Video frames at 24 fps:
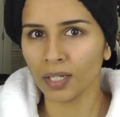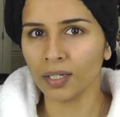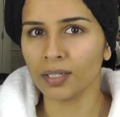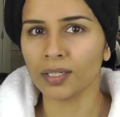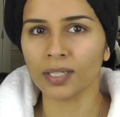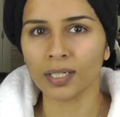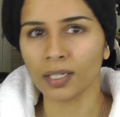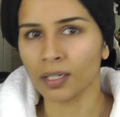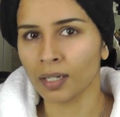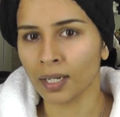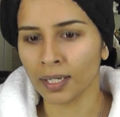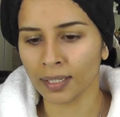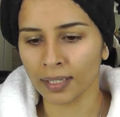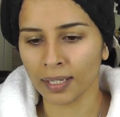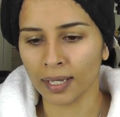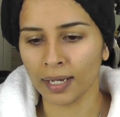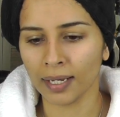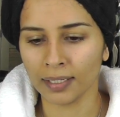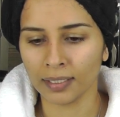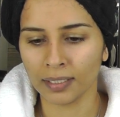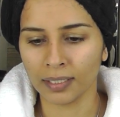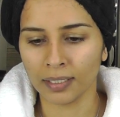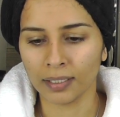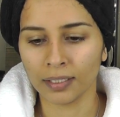I didn't like
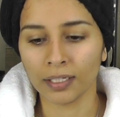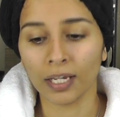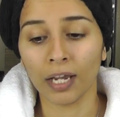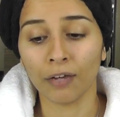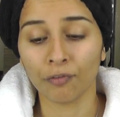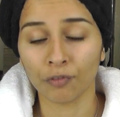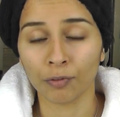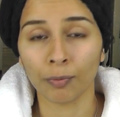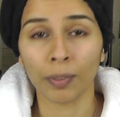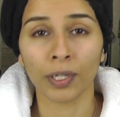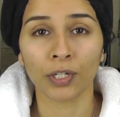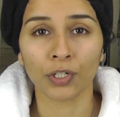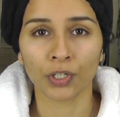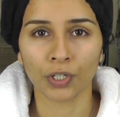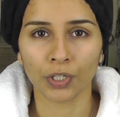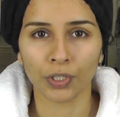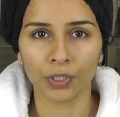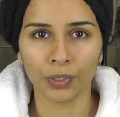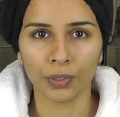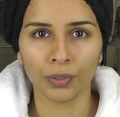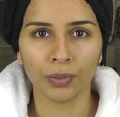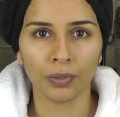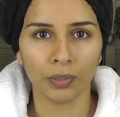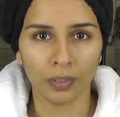that, and yeah, you have to make sure
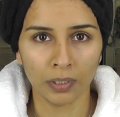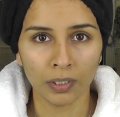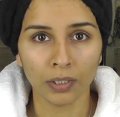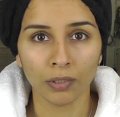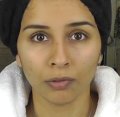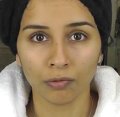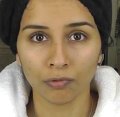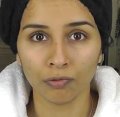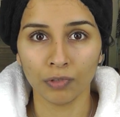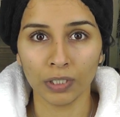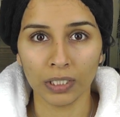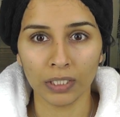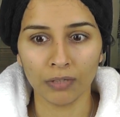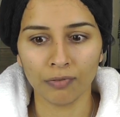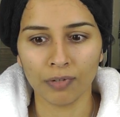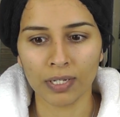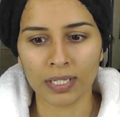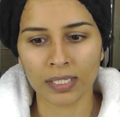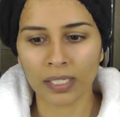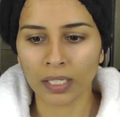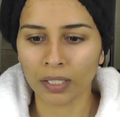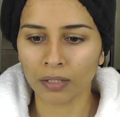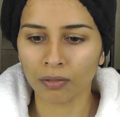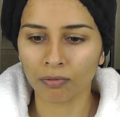you really
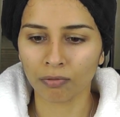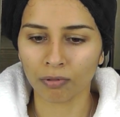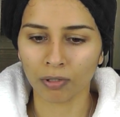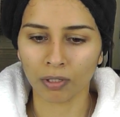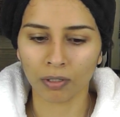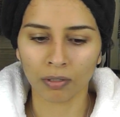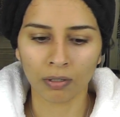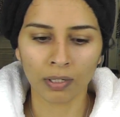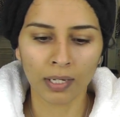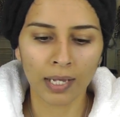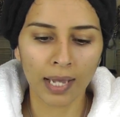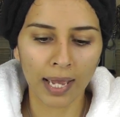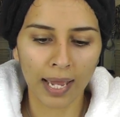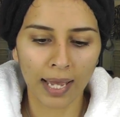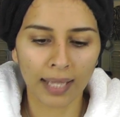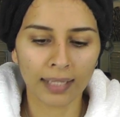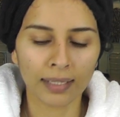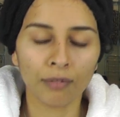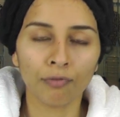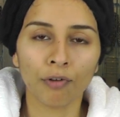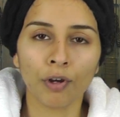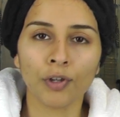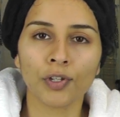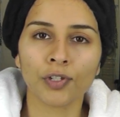rinse it through.
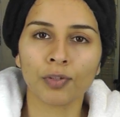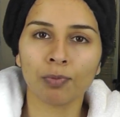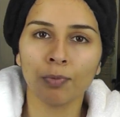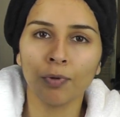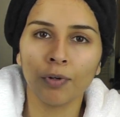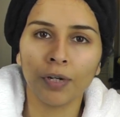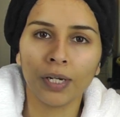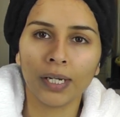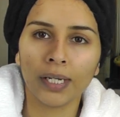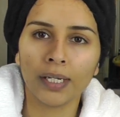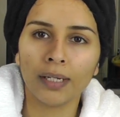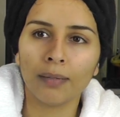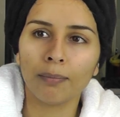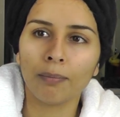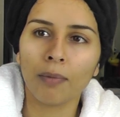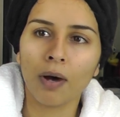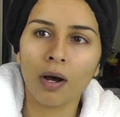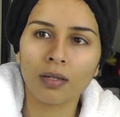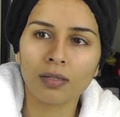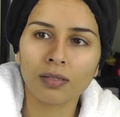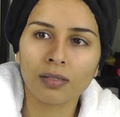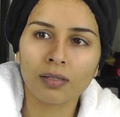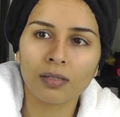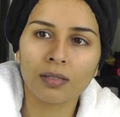And the rosemary
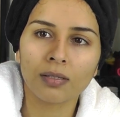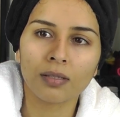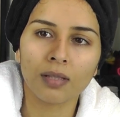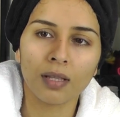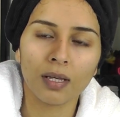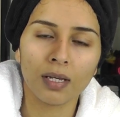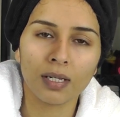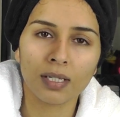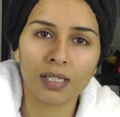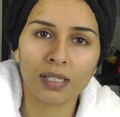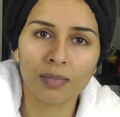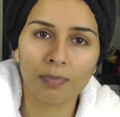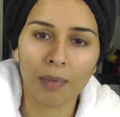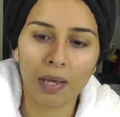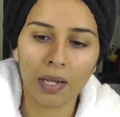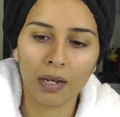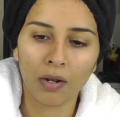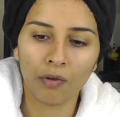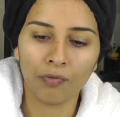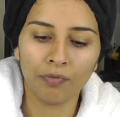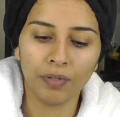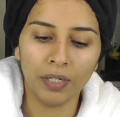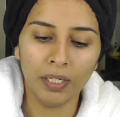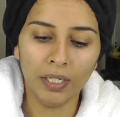masks the
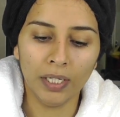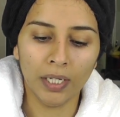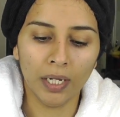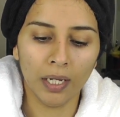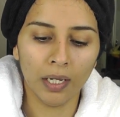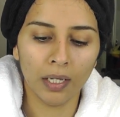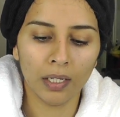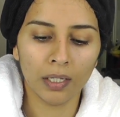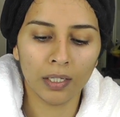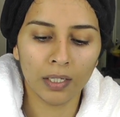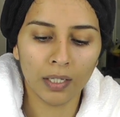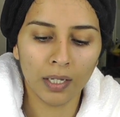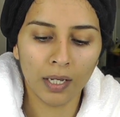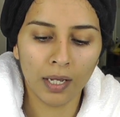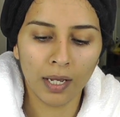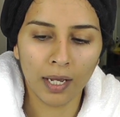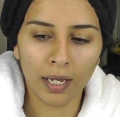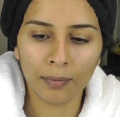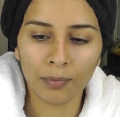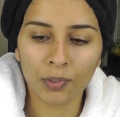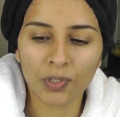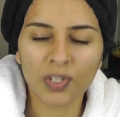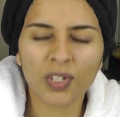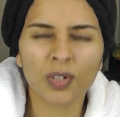smell of vinegar.
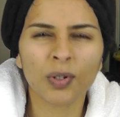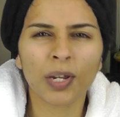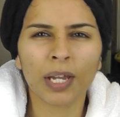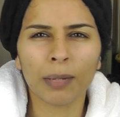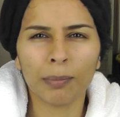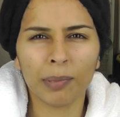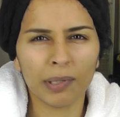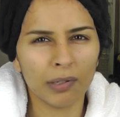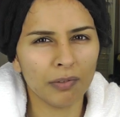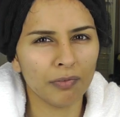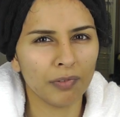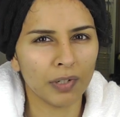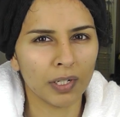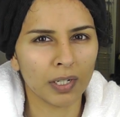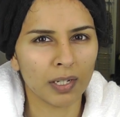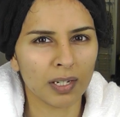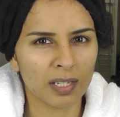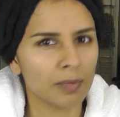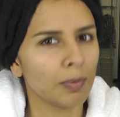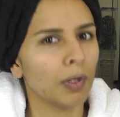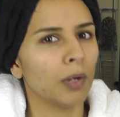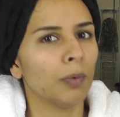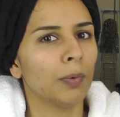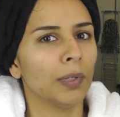You still get a bit of
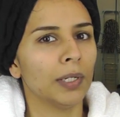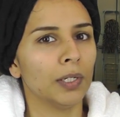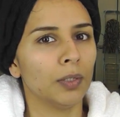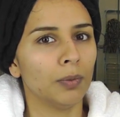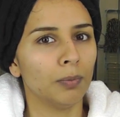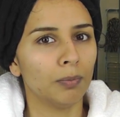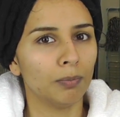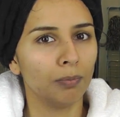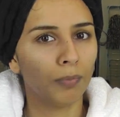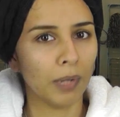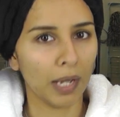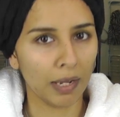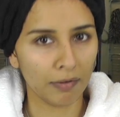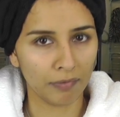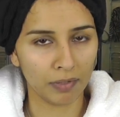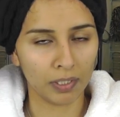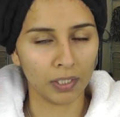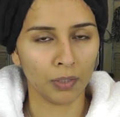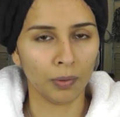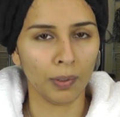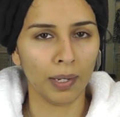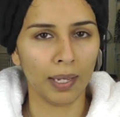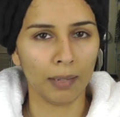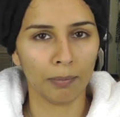vinegar smell when you have it
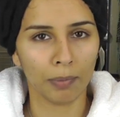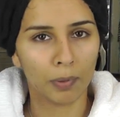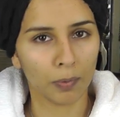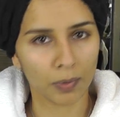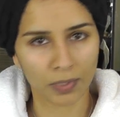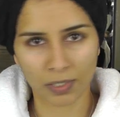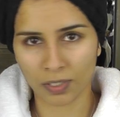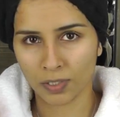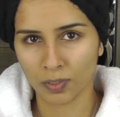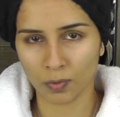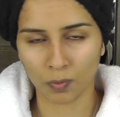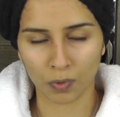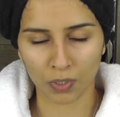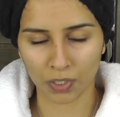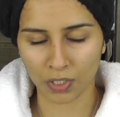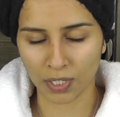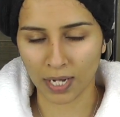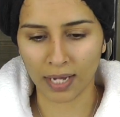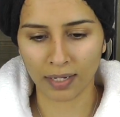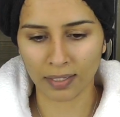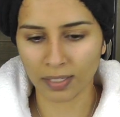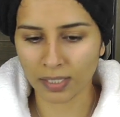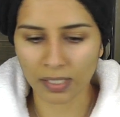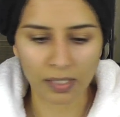in your hair, but once it's washed
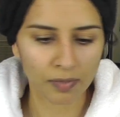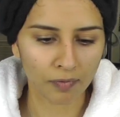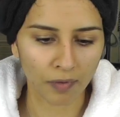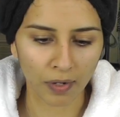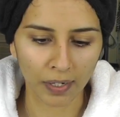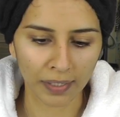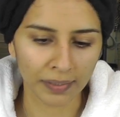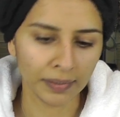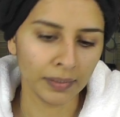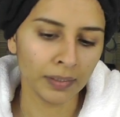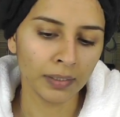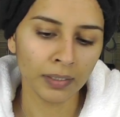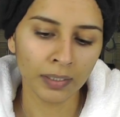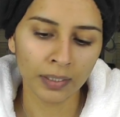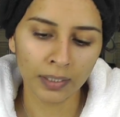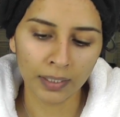out, it's fine.